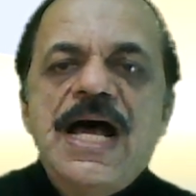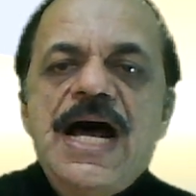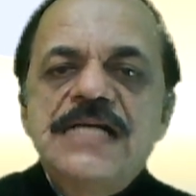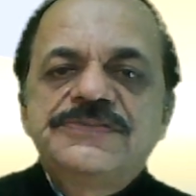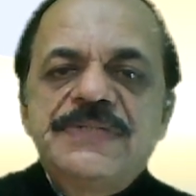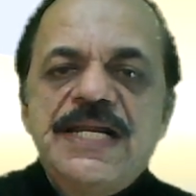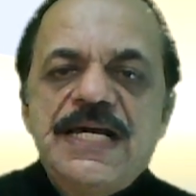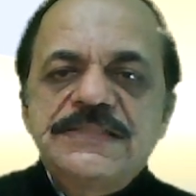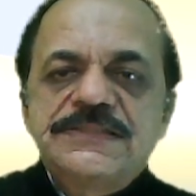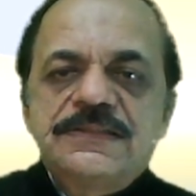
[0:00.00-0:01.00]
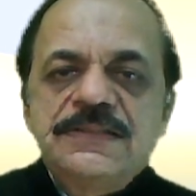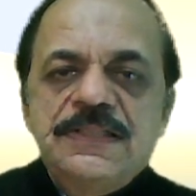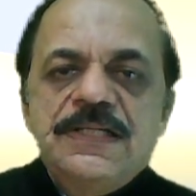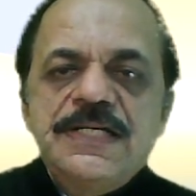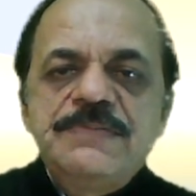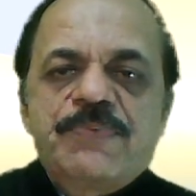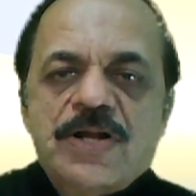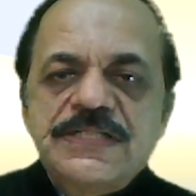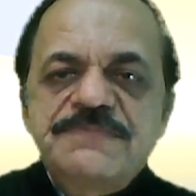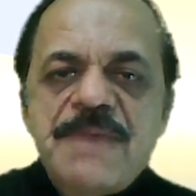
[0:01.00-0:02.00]
as well as in
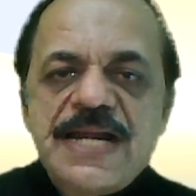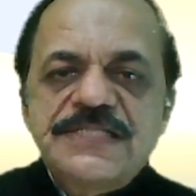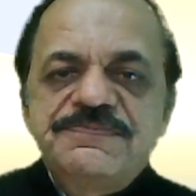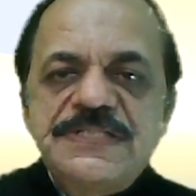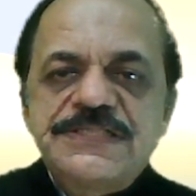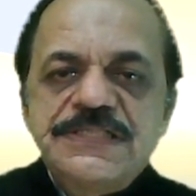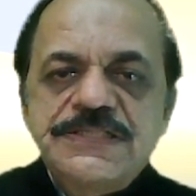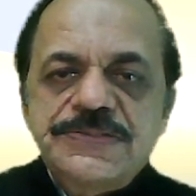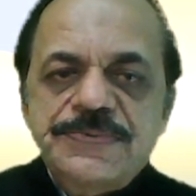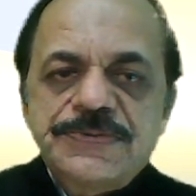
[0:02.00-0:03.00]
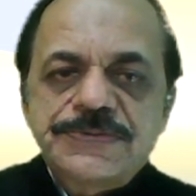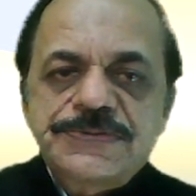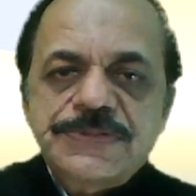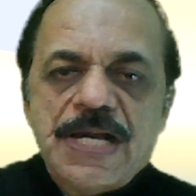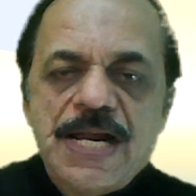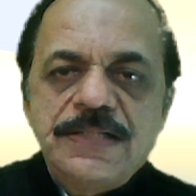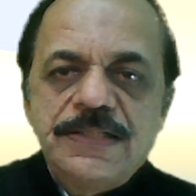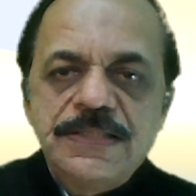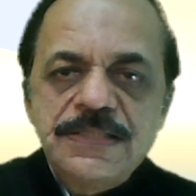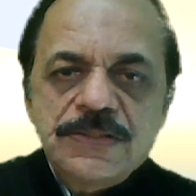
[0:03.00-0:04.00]
project management interviews and
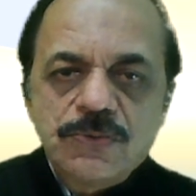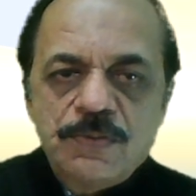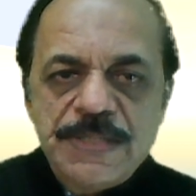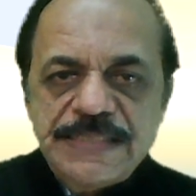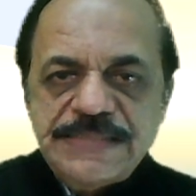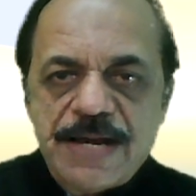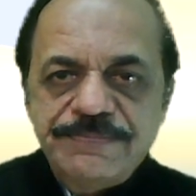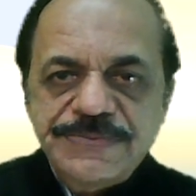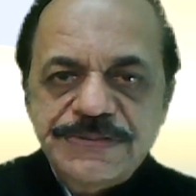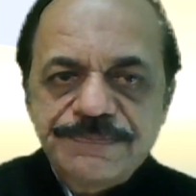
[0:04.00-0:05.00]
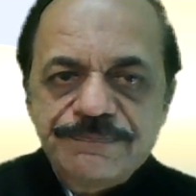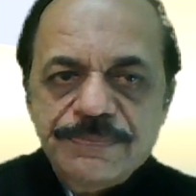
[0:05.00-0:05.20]
global exams.